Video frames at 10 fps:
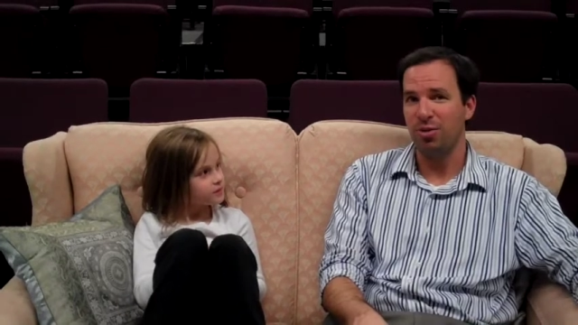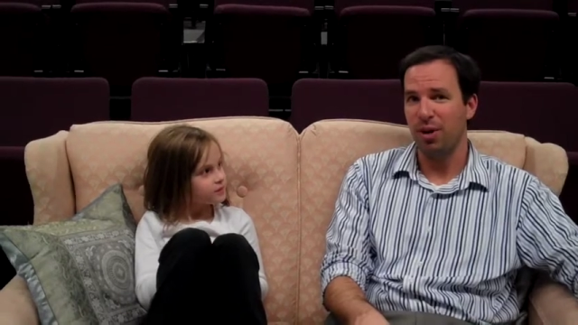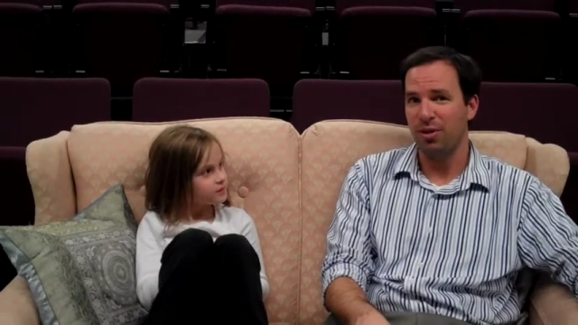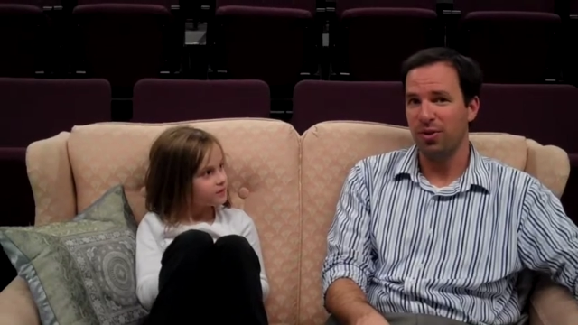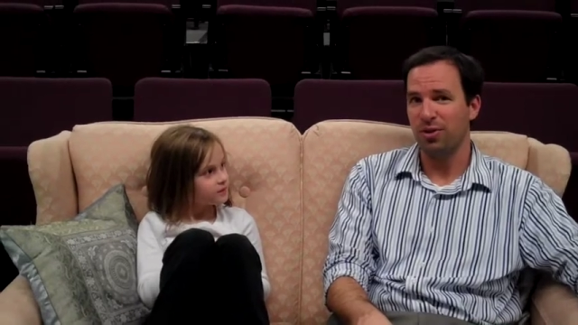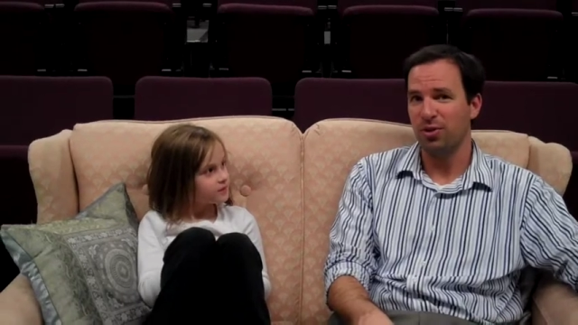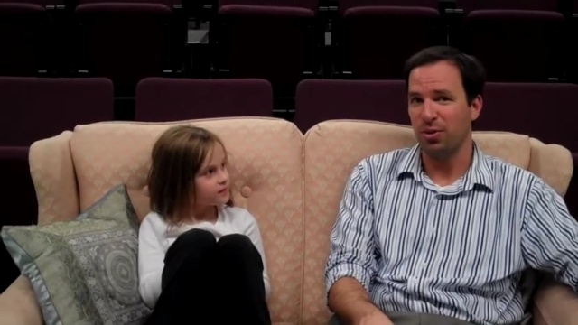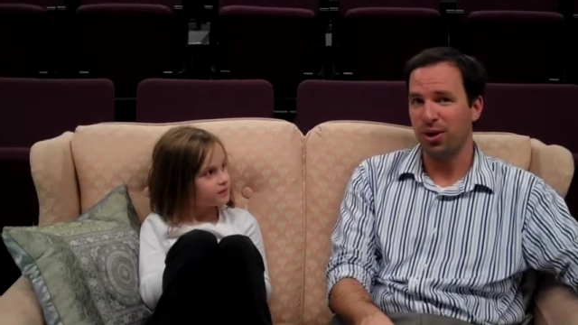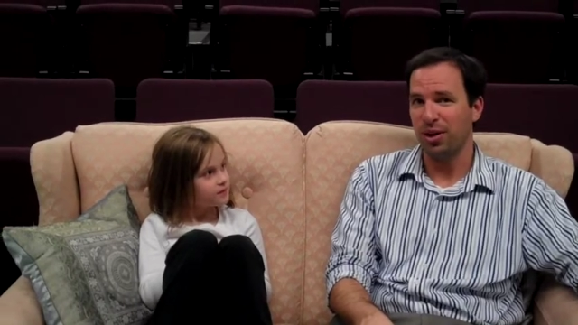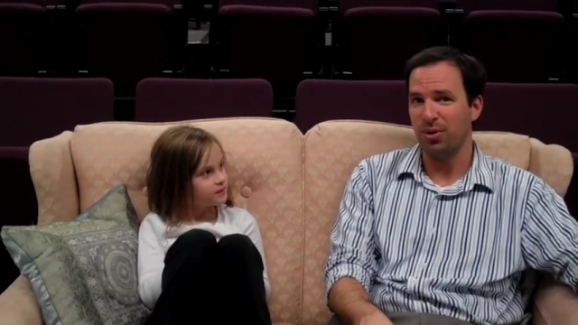Speaker 1: benefits to
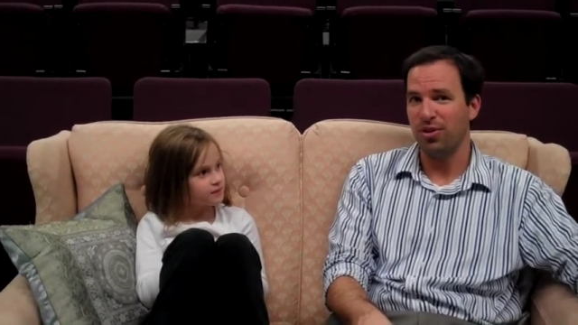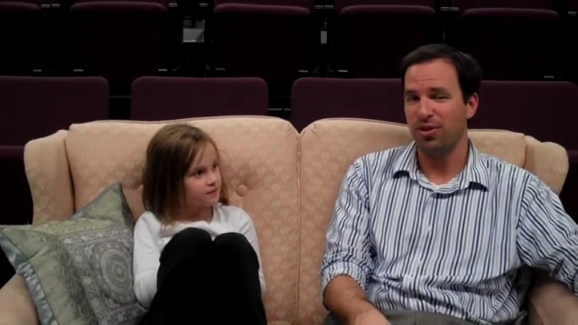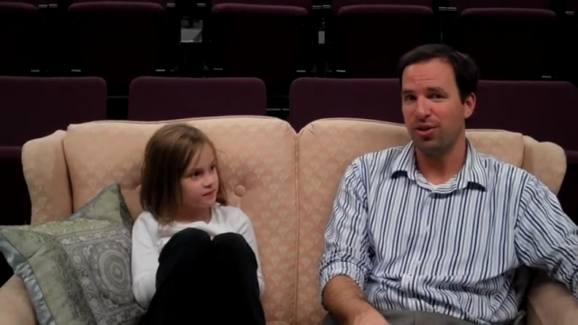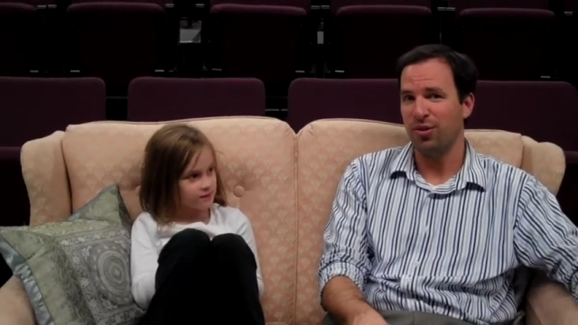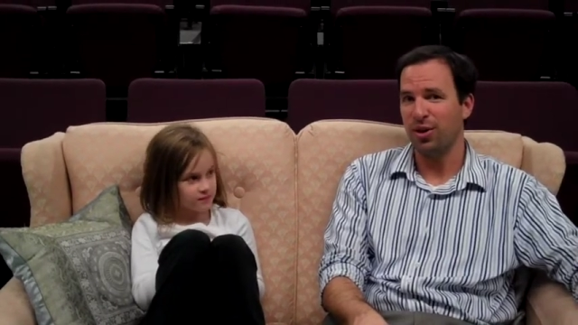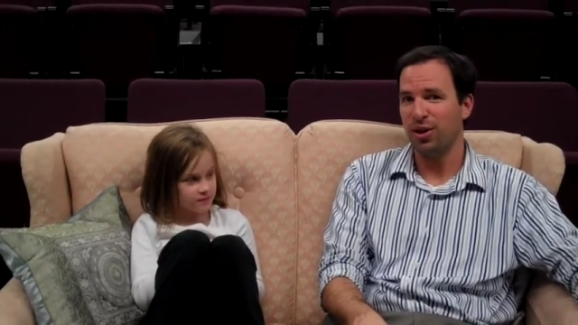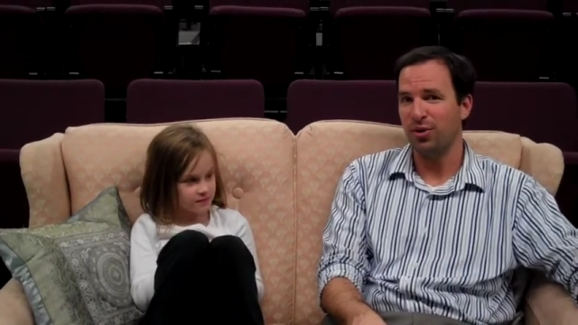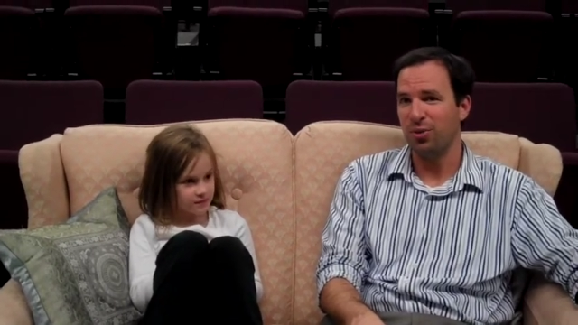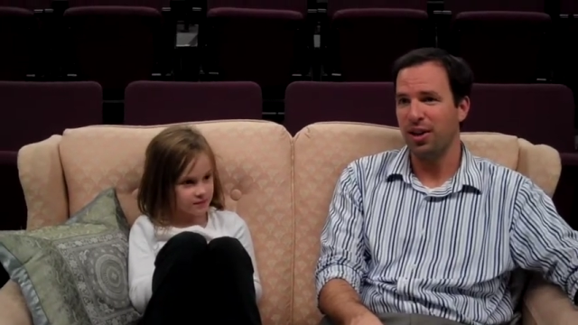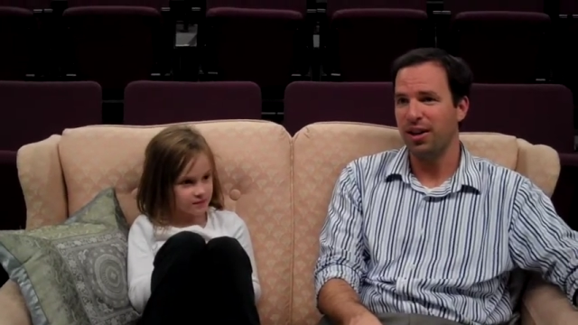working with the civic
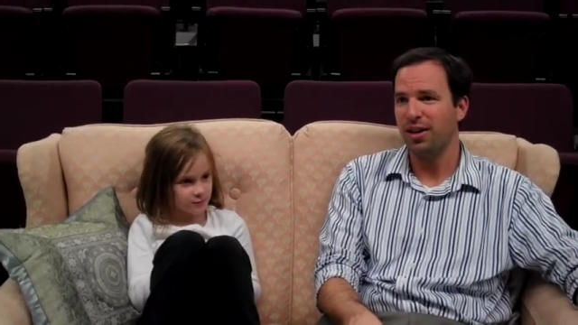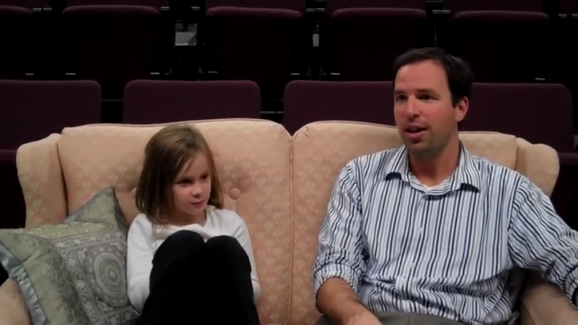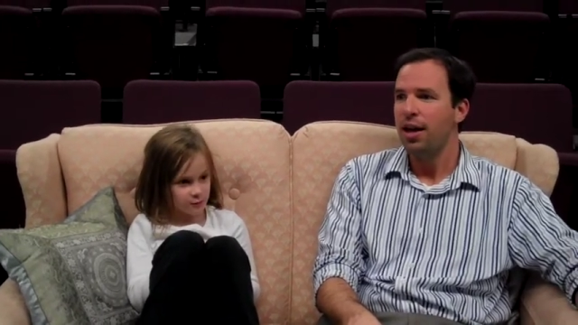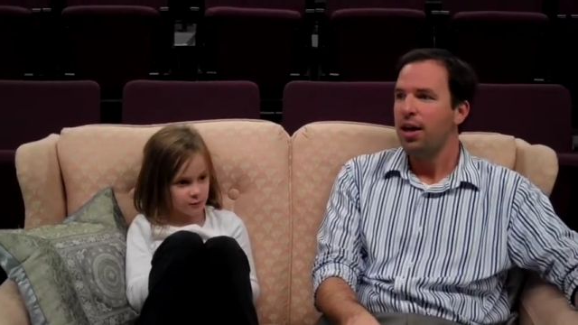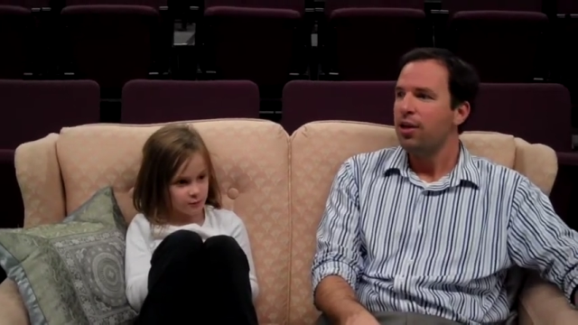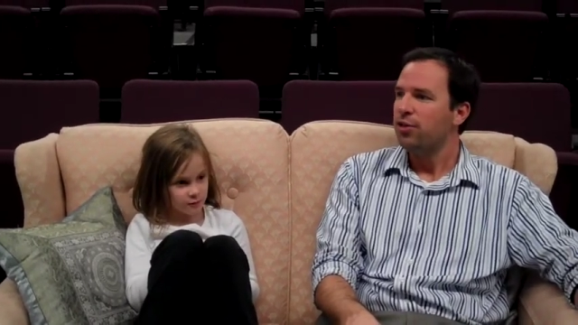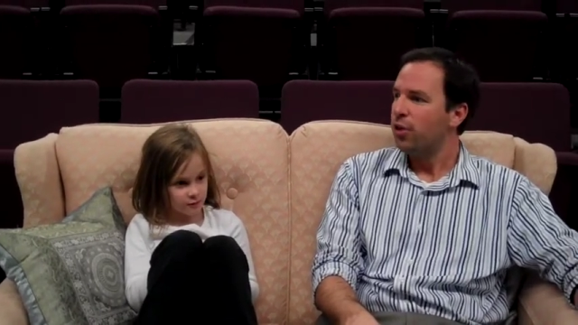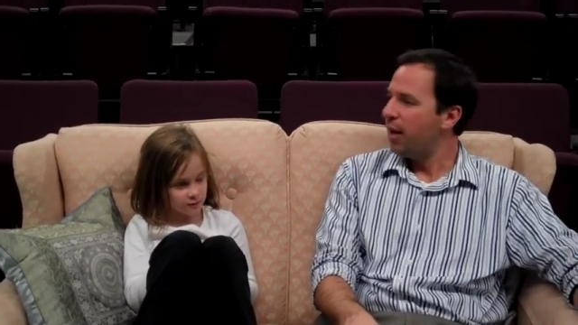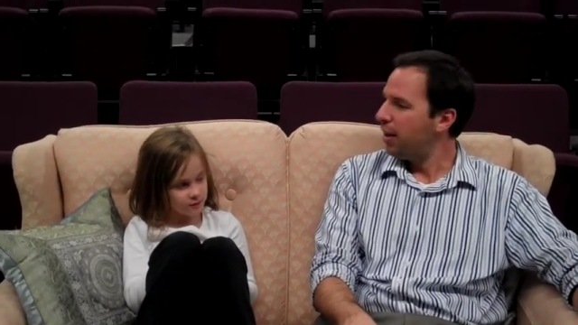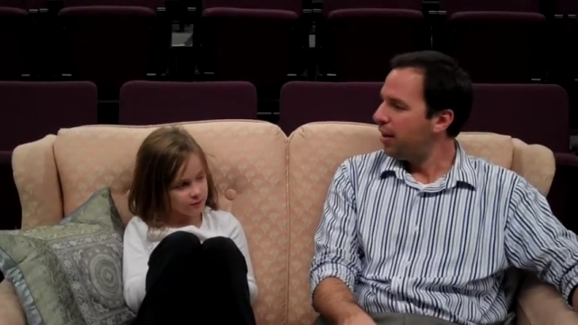as well.
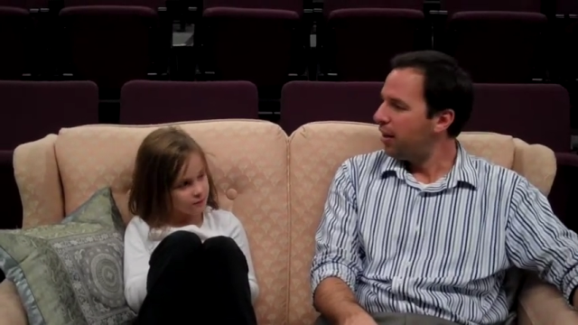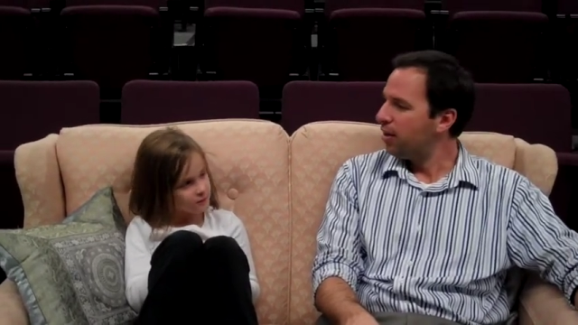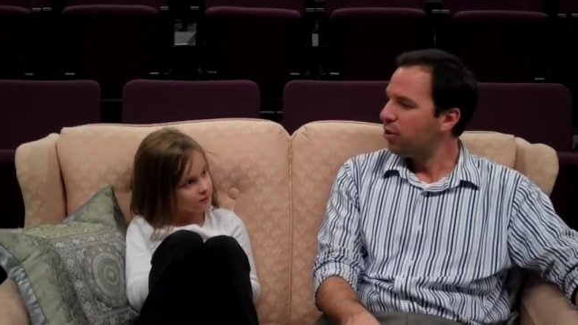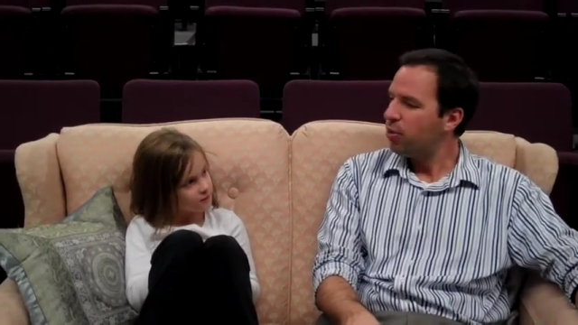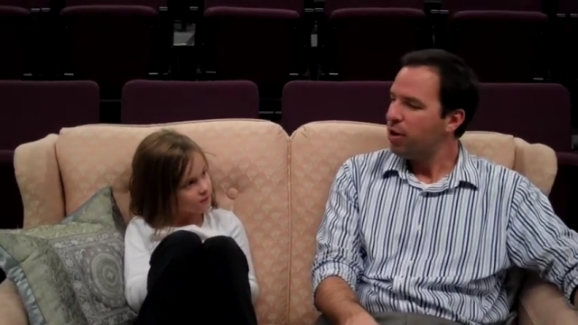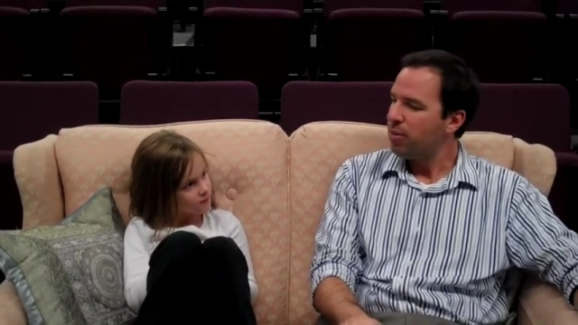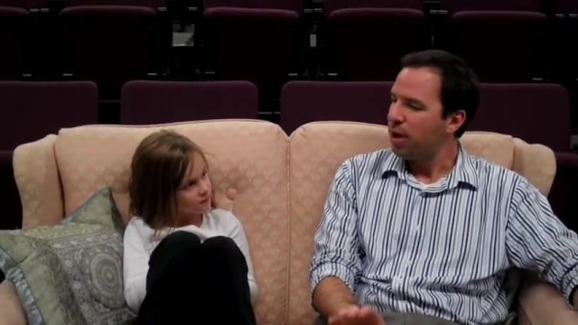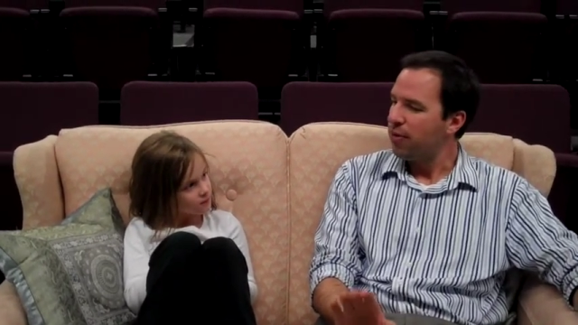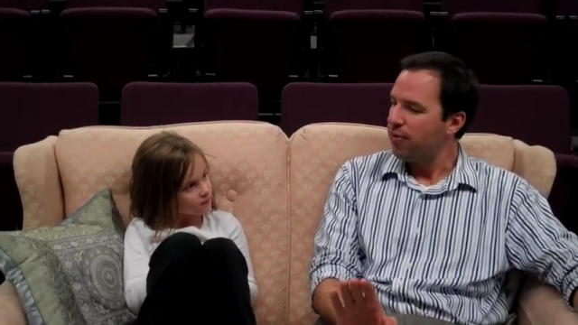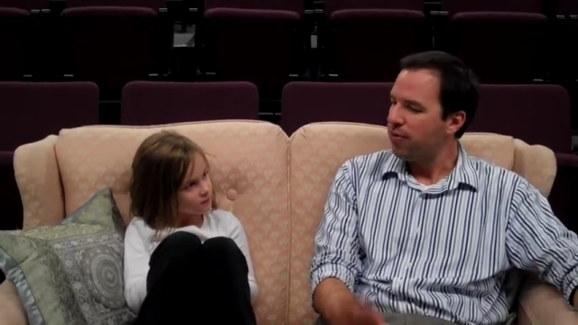So Ella, you're one of
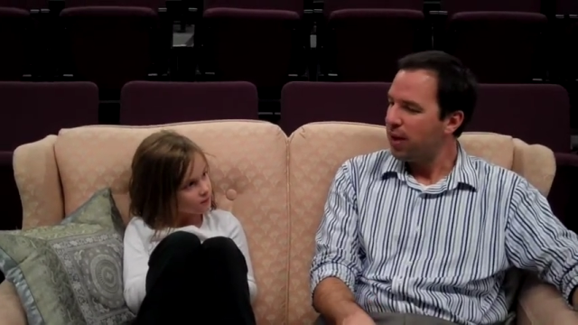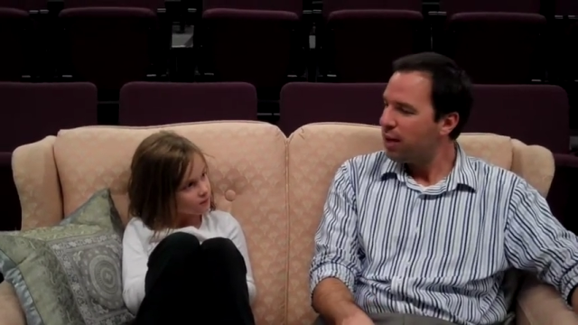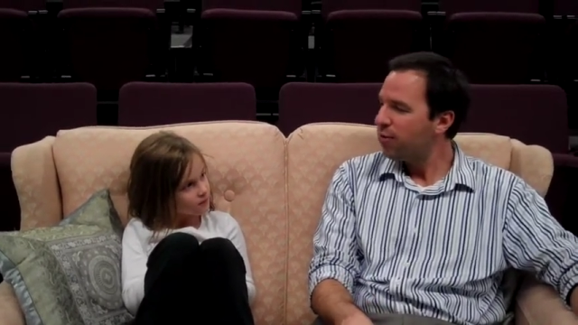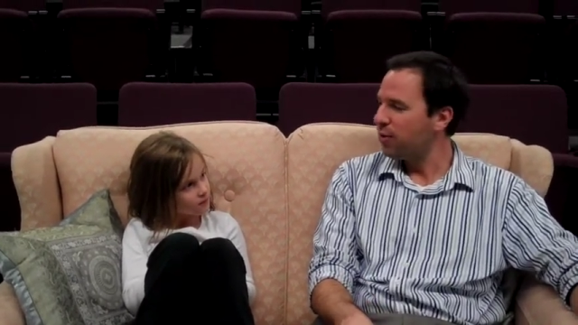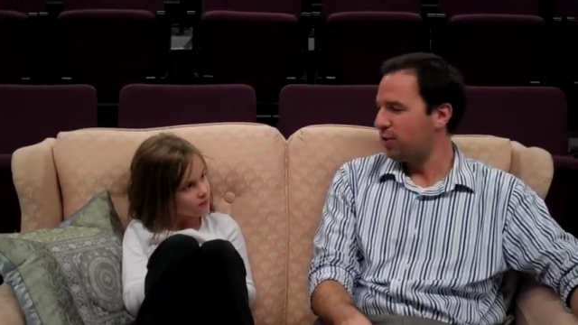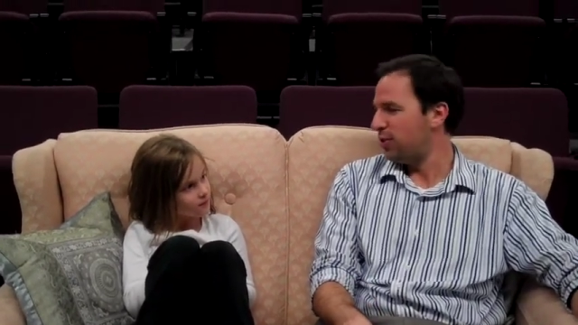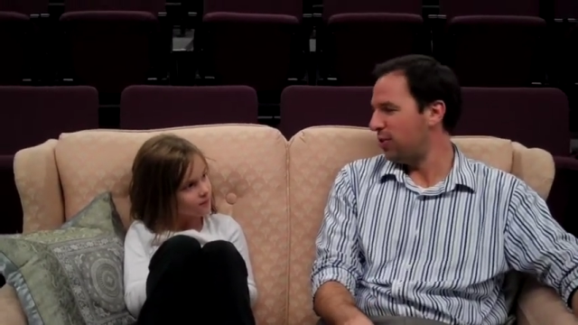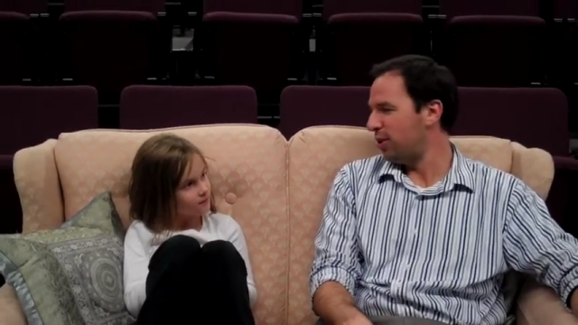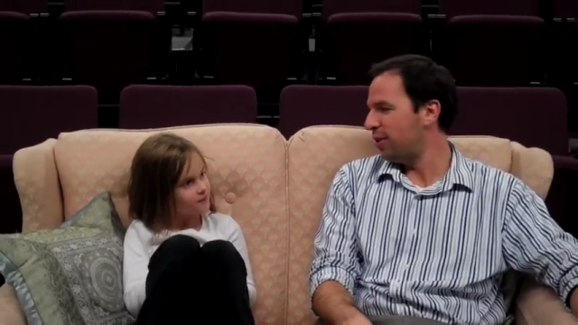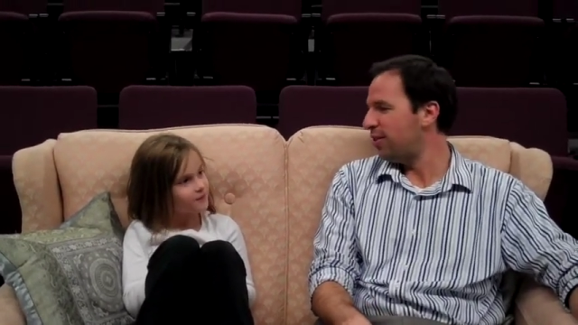my favorite
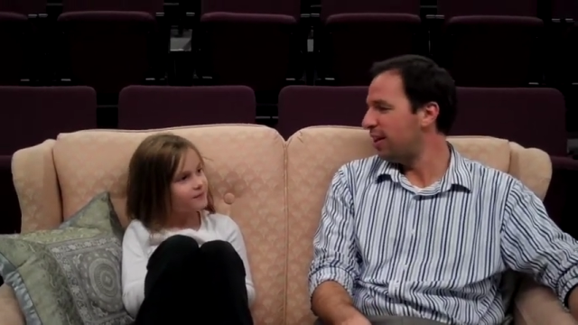students,